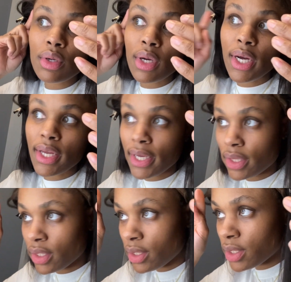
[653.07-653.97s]
I got
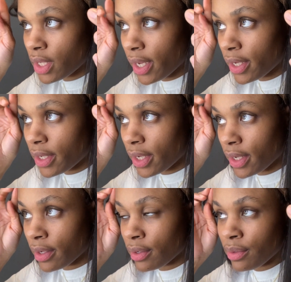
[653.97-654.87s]
this side
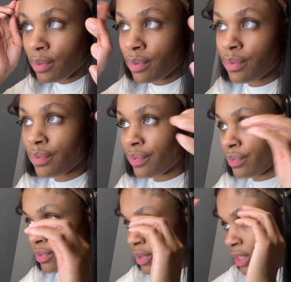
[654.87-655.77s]
down
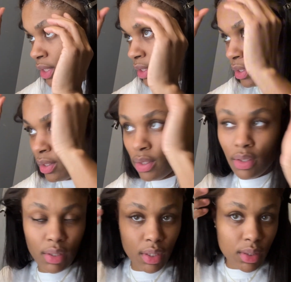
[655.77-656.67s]

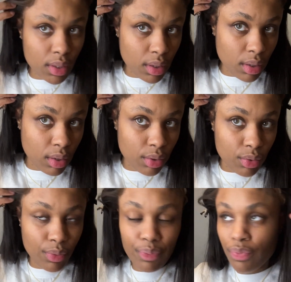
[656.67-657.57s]
into the
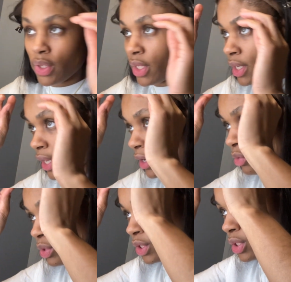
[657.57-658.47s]
glue. Now
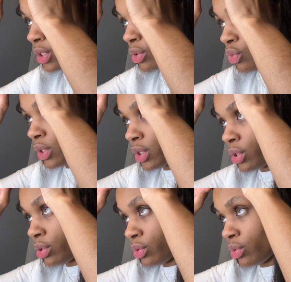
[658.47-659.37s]
we're just going
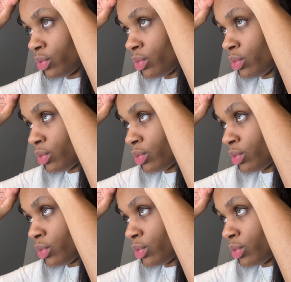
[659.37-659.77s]
to